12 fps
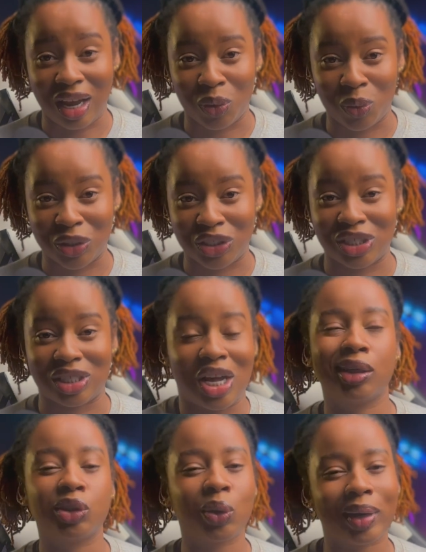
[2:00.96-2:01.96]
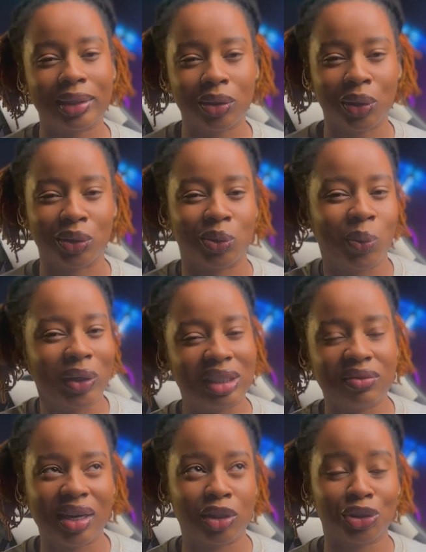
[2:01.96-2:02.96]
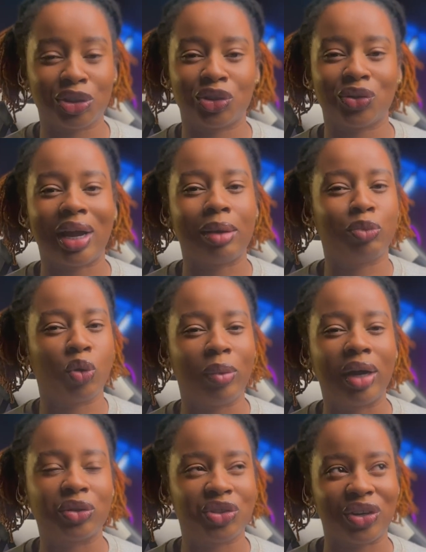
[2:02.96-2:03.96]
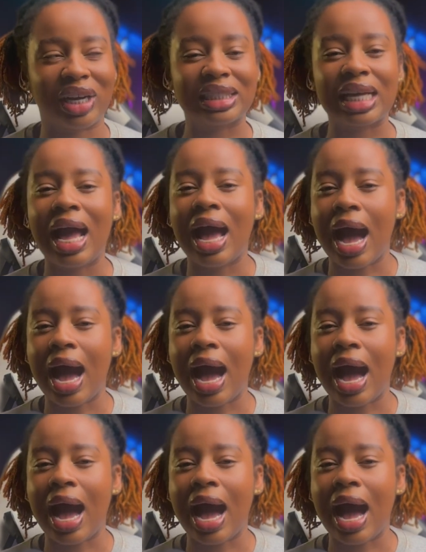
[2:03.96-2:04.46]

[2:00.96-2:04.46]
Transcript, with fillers: languages. So I thought, what if I just try MobileTrans